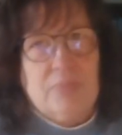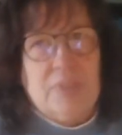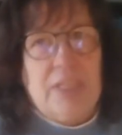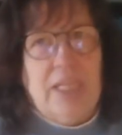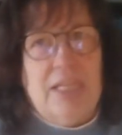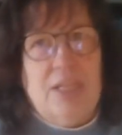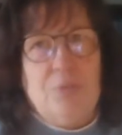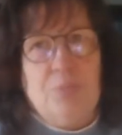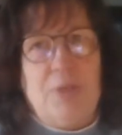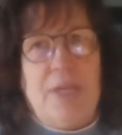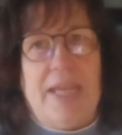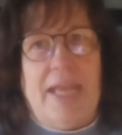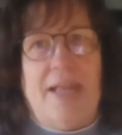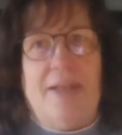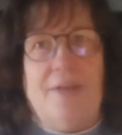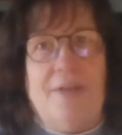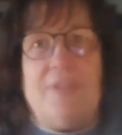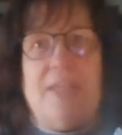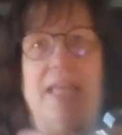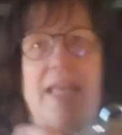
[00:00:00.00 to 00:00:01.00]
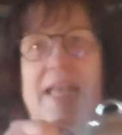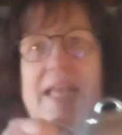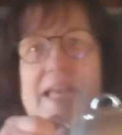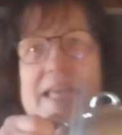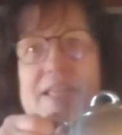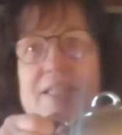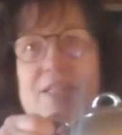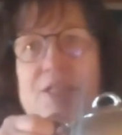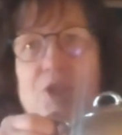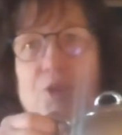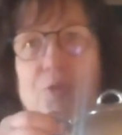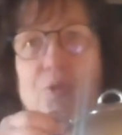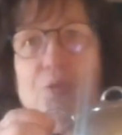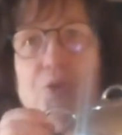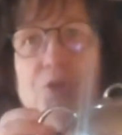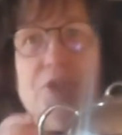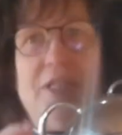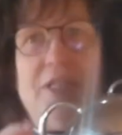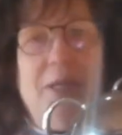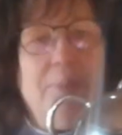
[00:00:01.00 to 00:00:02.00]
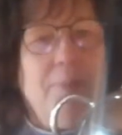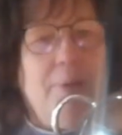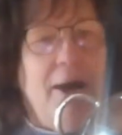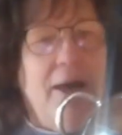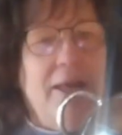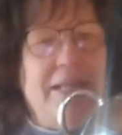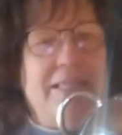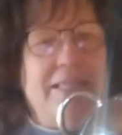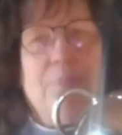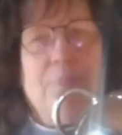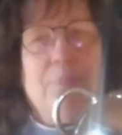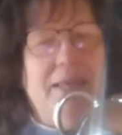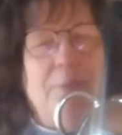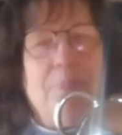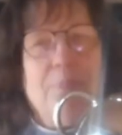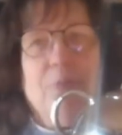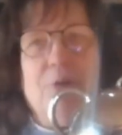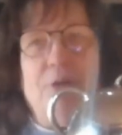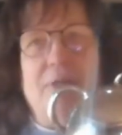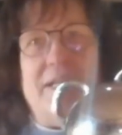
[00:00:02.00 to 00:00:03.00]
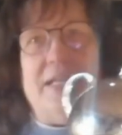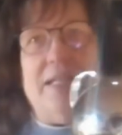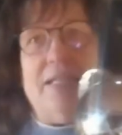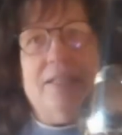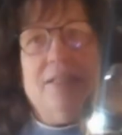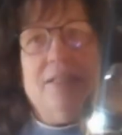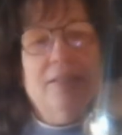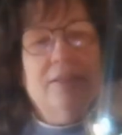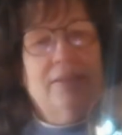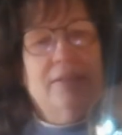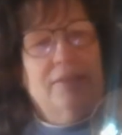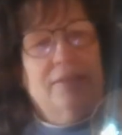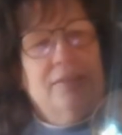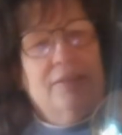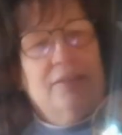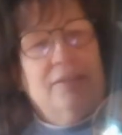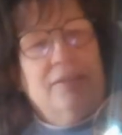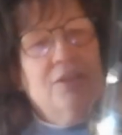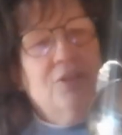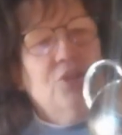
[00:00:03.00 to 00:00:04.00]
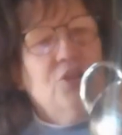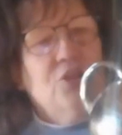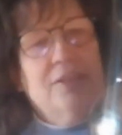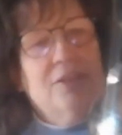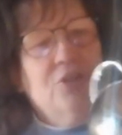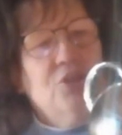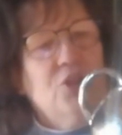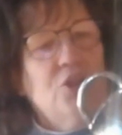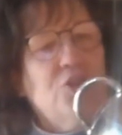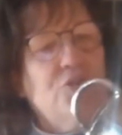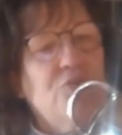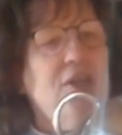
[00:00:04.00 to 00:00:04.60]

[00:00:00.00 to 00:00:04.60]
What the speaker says: And we have a silver teapot. Isn't that pretty? Just